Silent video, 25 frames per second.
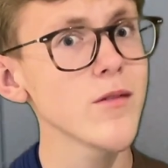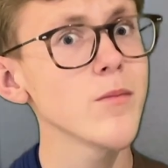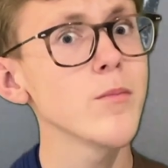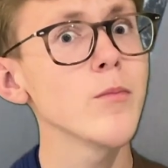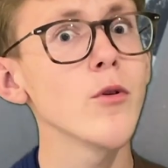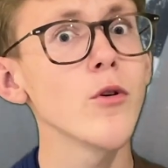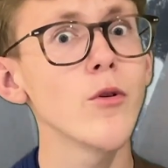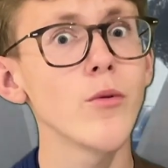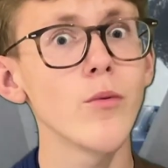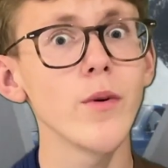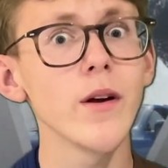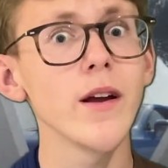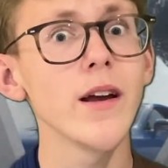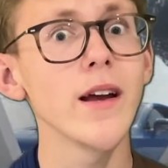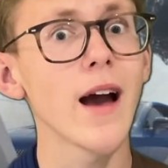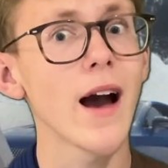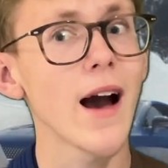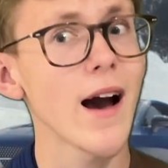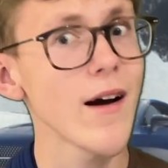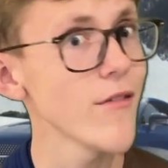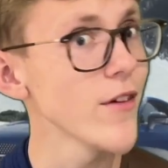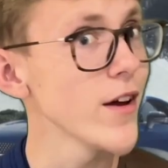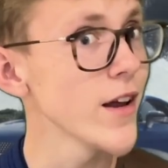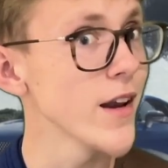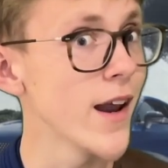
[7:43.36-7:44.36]
but we have
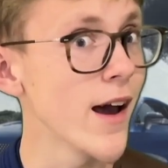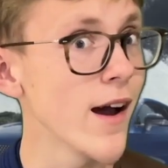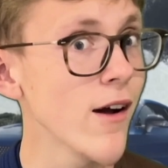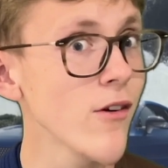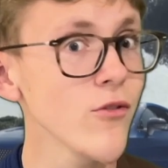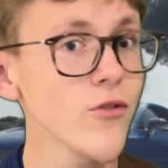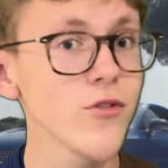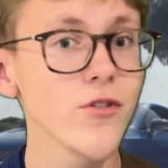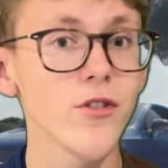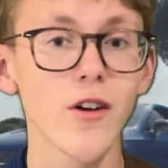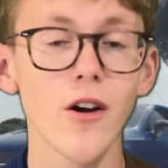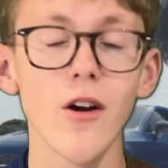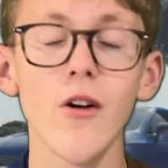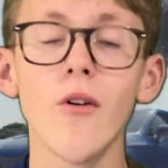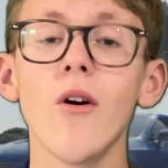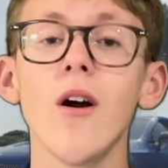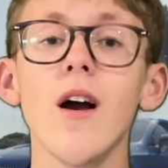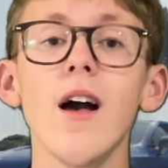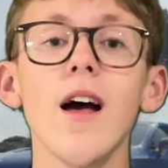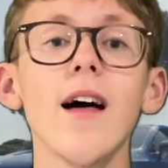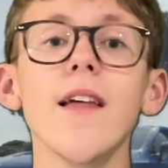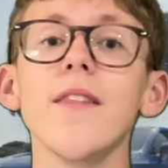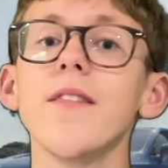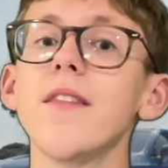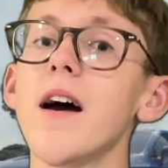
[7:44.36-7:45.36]
it now, so
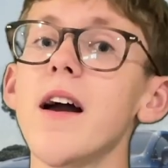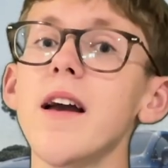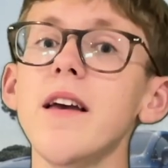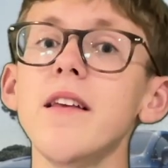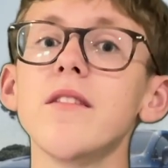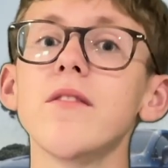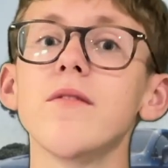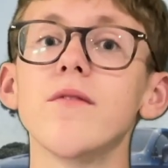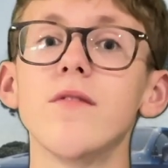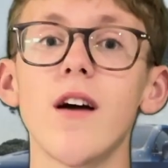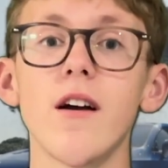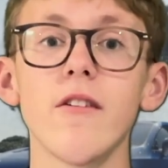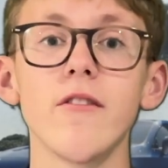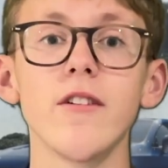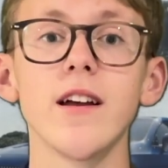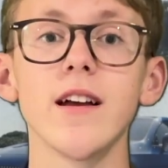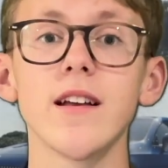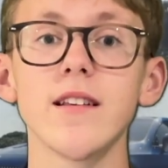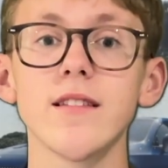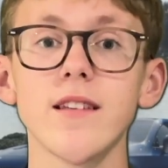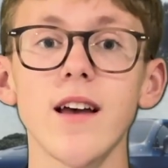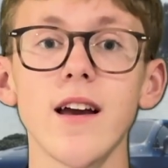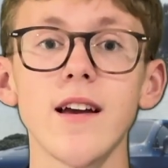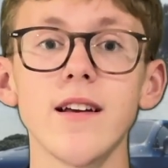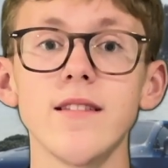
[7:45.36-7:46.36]
that is very
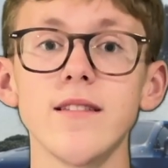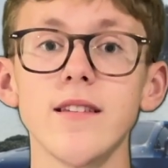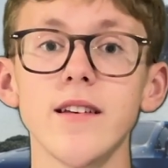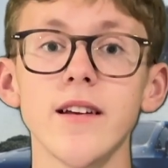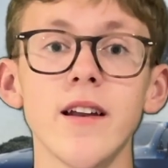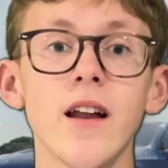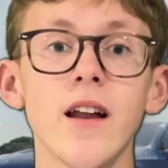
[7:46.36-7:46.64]
exciting.